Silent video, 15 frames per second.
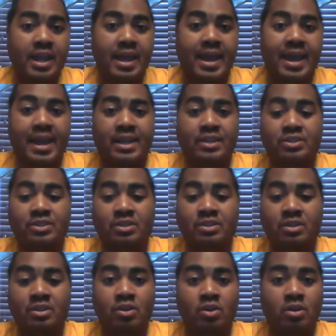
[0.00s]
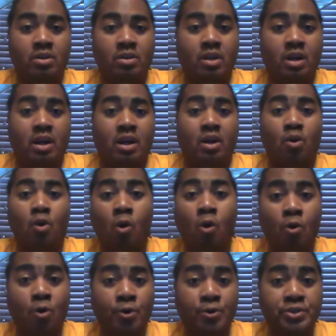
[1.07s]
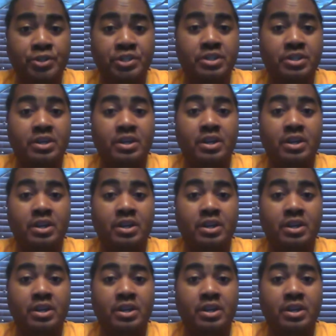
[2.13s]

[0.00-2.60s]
as whores.